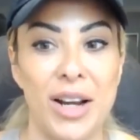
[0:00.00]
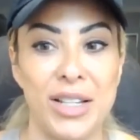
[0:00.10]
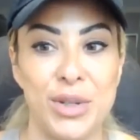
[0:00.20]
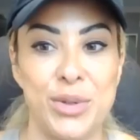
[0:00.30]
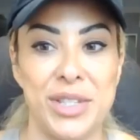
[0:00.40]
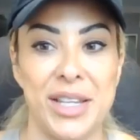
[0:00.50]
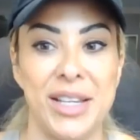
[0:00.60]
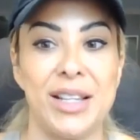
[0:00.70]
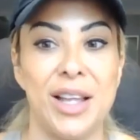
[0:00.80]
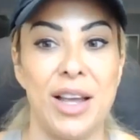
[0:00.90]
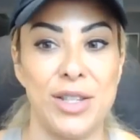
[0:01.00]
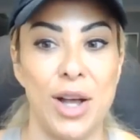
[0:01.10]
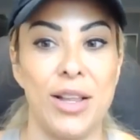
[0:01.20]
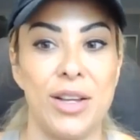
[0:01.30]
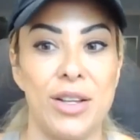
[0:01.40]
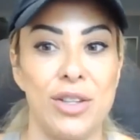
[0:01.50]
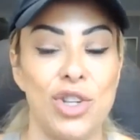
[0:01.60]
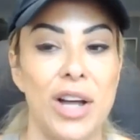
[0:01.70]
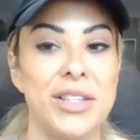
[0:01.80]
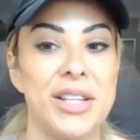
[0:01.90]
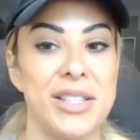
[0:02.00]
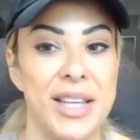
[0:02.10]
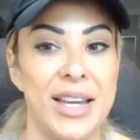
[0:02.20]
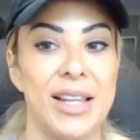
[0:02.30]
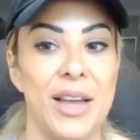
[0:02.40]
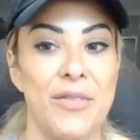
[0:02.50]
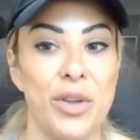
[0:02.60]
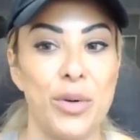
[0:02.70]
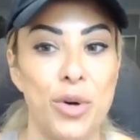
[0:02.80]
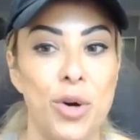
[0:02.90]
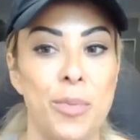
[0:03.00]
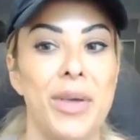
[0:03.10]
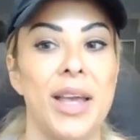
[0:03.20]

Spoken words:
I do see Shanta said, I love the group.